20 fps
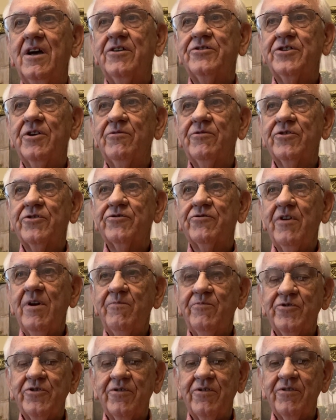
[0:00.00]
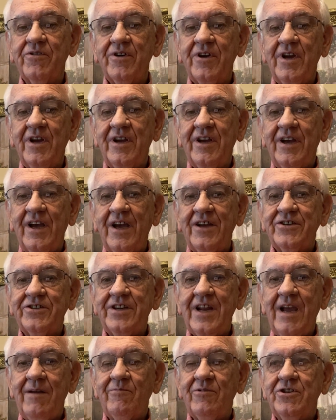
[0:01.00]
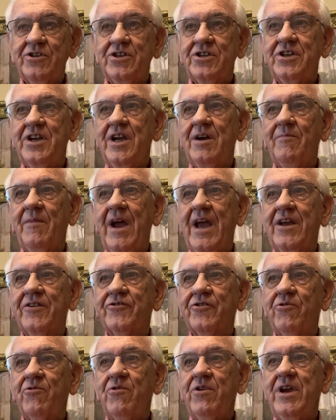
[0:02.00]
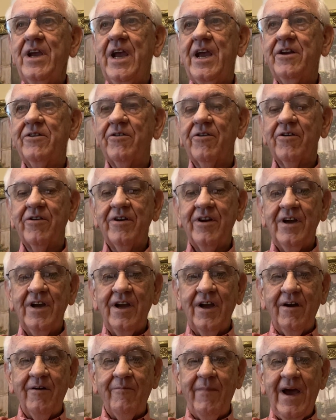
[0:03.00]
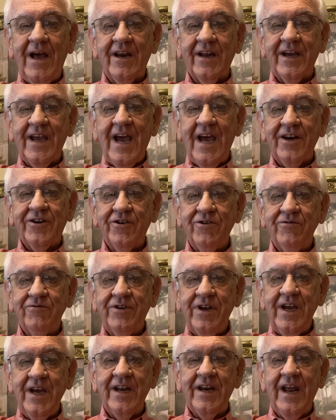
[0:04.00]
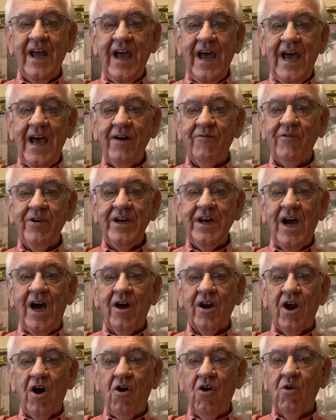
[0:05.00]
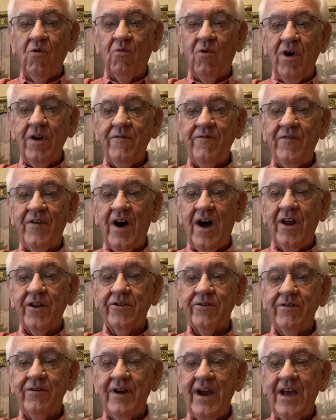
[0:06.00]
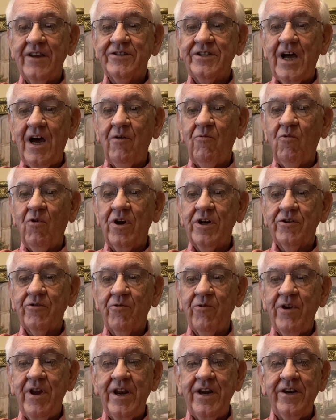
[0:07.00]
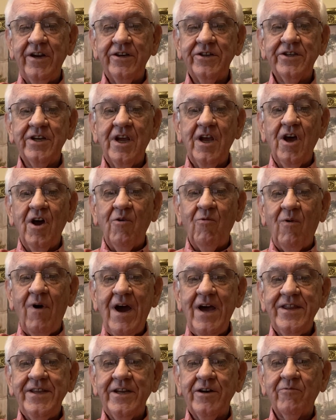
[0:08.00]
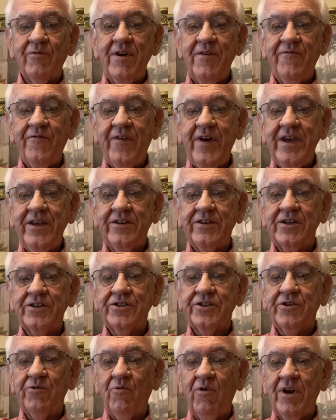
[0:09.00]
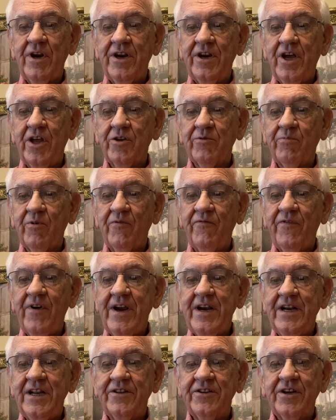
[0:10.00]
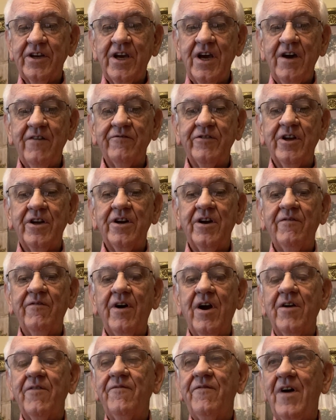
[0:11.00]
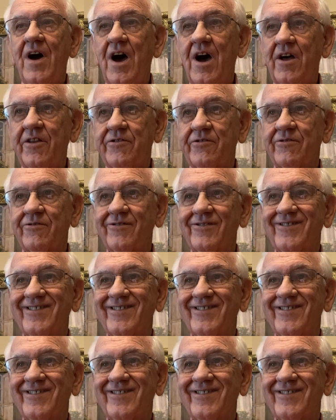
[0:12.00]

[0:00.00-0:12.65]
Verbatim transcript: So the scripture establishes Him as Creator. Malachi 2.10, Have we not all one Father? Has not one created us? Why then are we faithless to one another, profaning the covenant of our fathers?